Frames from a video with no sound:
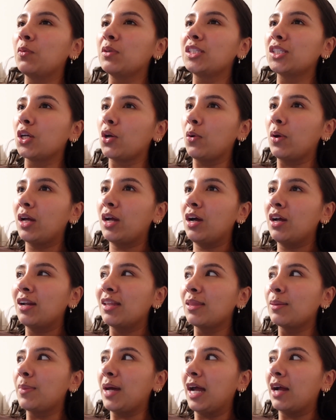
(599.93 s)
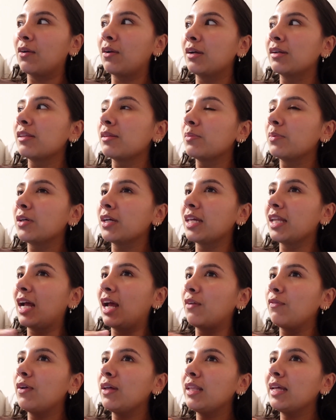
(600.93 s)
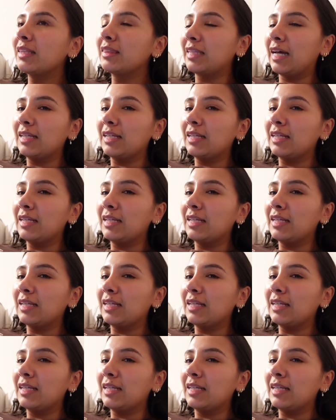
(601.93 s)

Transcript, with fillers: what's going on in the background of the book and i feel like